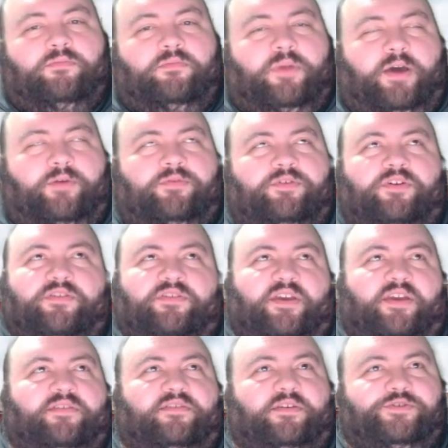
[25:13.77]
I was going to say a
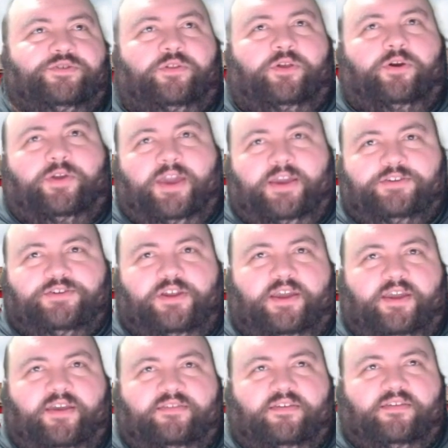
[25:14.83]
central location. I
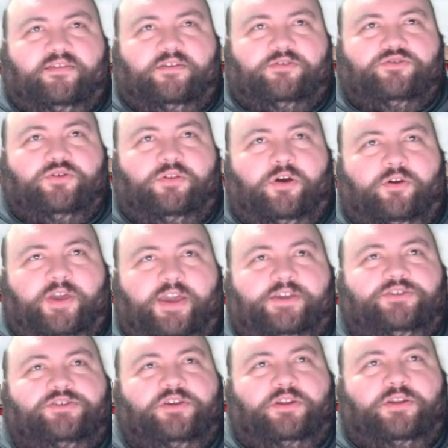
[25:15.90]
guess a central
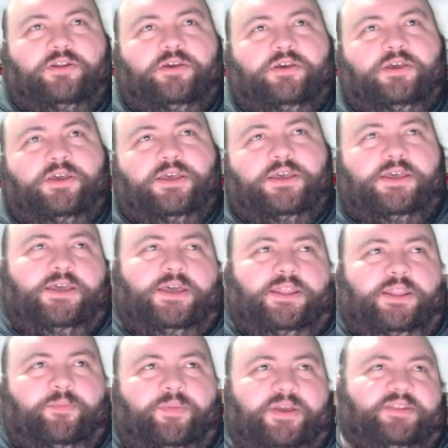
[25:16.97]
location in
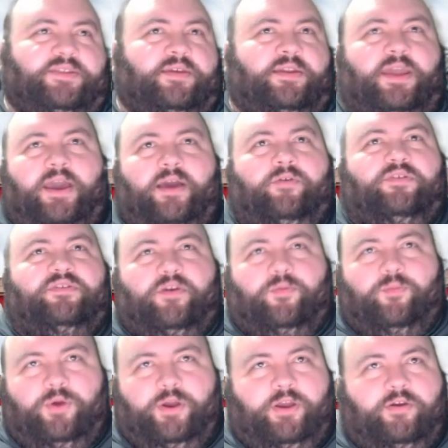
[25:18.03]
the Big Ten now is
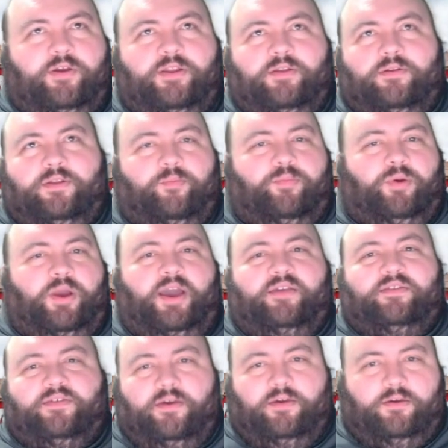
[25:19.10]
somewhere in
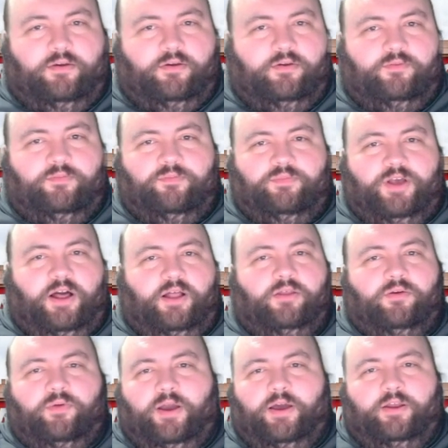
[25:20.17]
Nebraska or
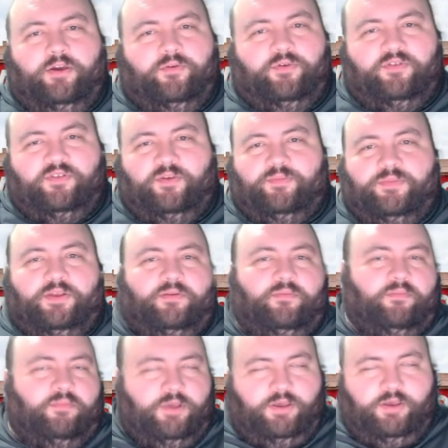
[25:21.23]
Colorado or something.
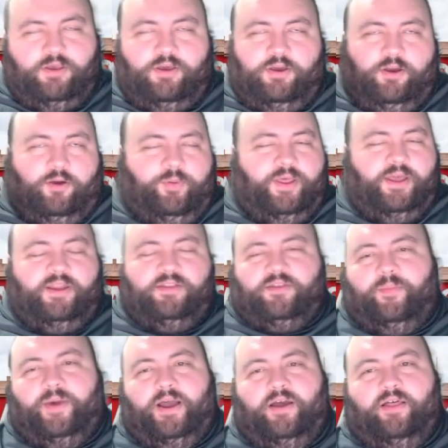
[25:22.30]
Go play it at the
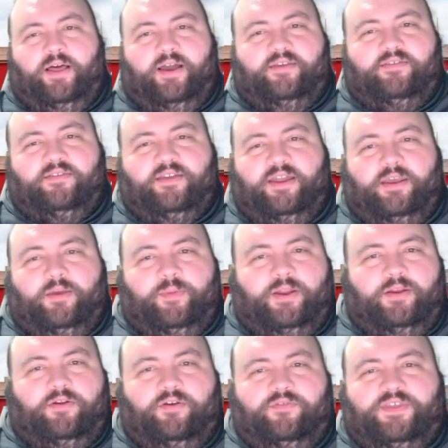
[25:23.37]
Mile High Stadium. I
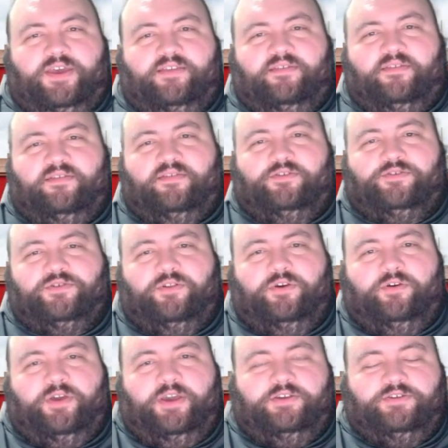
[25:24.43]
don't know if that's a central
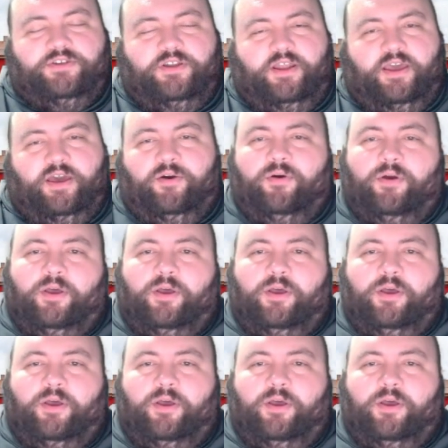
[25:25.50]
location now,